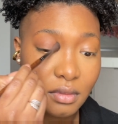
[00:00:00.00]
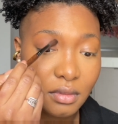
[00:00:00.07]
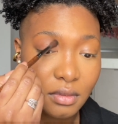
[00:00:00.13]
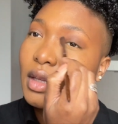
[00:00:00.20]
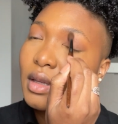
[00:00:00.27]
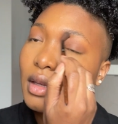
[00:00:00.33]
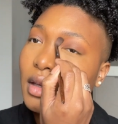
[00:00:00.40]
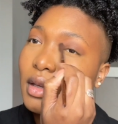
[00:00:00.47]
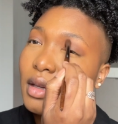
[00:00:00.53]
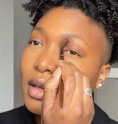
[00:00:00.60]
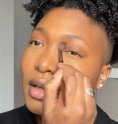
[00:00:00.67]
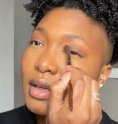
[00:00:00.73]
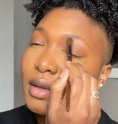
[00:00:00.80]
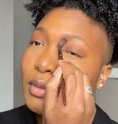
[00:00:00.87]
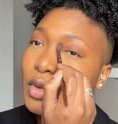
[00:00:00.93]
Okay, and
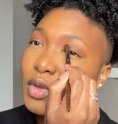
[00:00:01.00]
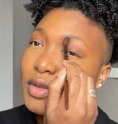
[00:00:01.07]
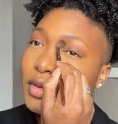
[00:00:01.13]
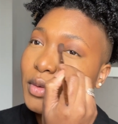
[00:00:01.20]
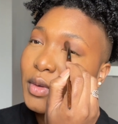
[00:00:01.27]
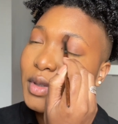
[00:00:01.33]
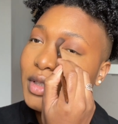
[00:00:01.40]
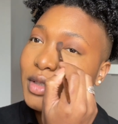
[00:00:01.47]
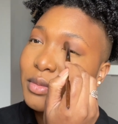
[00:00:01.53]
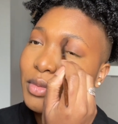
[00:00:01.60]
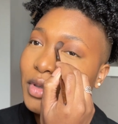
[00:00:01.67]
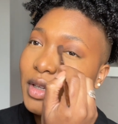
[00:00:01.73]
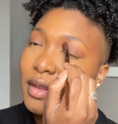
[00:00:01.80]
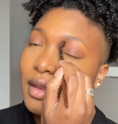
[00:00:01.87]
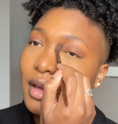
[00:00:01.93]
then I'm also going to
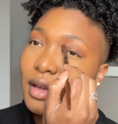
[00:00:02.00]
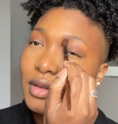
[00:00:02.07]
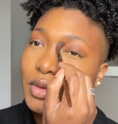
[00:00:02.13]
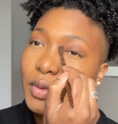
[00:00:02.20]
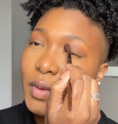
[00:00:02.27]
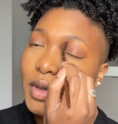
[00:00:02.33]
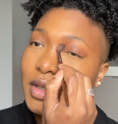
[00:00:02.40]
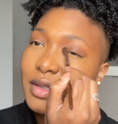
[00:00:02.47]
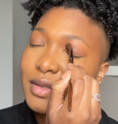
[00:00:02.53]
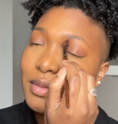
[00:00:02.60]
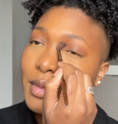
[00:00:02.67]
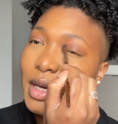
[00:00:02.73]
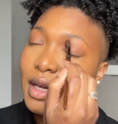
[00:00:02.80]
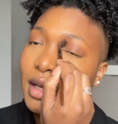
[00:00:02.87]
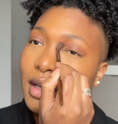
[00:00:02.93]
bring that towards
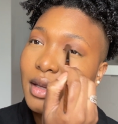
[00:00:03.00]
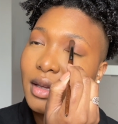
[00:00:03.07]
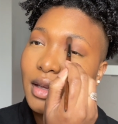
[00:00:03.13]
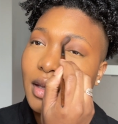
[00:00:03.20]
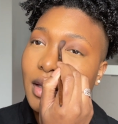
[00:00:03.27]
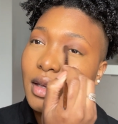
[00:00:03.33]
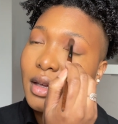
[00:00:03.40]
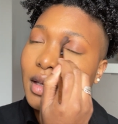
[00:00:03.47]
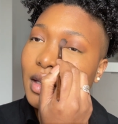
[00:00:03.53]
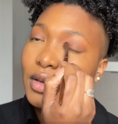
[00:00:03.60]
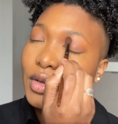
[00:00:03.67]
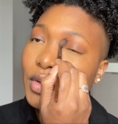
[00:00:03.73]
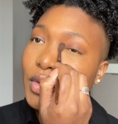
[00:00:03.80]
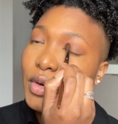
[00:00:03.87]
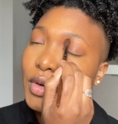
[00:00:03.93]
my
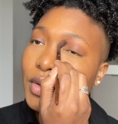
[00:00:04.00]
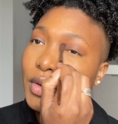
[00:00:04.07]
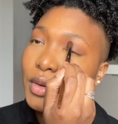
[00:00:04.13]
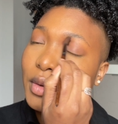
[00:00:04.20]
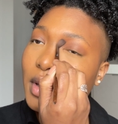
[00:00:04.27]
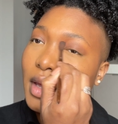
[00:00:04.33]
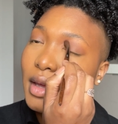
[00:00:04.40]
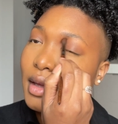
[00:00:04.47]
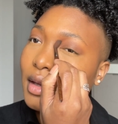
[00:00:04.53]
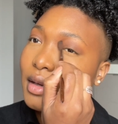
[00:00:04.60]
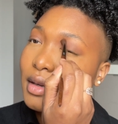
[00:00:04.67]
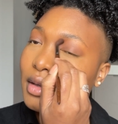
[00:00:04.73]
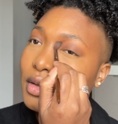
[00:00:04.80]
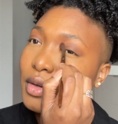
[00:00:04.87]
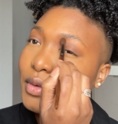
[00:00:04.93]
inner corner
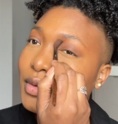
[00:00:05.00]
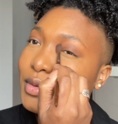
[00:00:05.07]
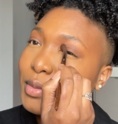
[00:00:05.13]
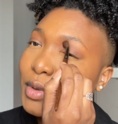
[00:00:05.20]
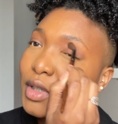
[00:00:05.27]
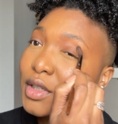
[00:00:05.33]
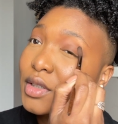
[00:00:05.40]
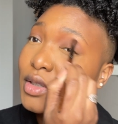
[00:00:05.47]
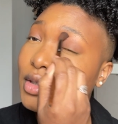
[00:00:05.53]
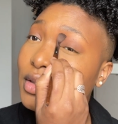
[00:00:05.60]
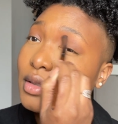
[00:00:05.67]
and nose bridge.